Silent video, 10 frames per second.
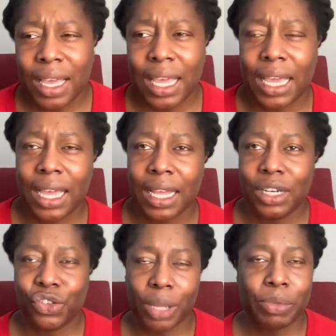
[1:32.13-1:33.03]

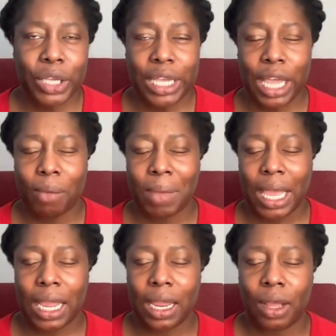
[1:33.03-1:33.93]
And so I'm looking out
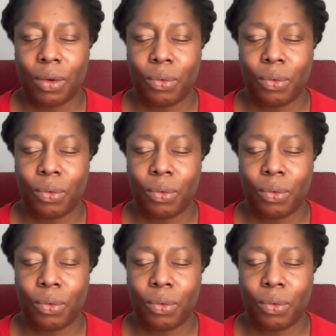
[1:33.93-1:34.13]
my